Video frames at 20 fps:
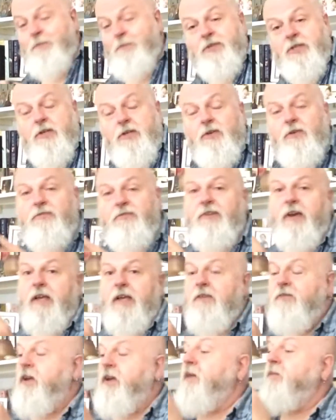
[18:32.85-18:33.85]
absolute
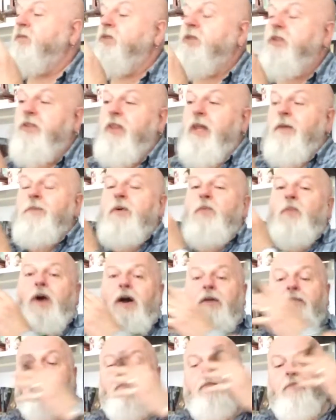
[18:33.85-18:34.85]
favourite, the number
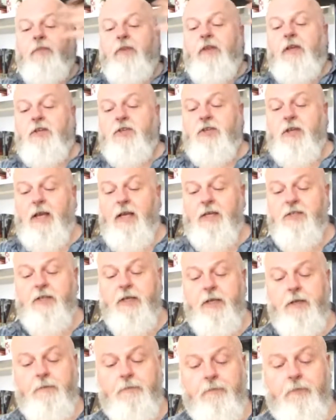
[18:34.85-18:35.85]
one, is
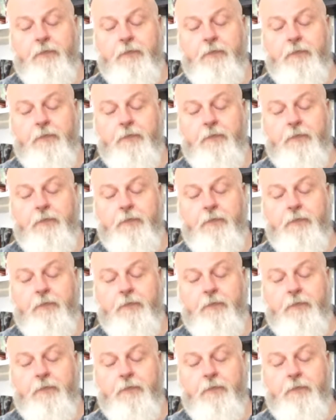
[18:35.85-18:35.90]
classic.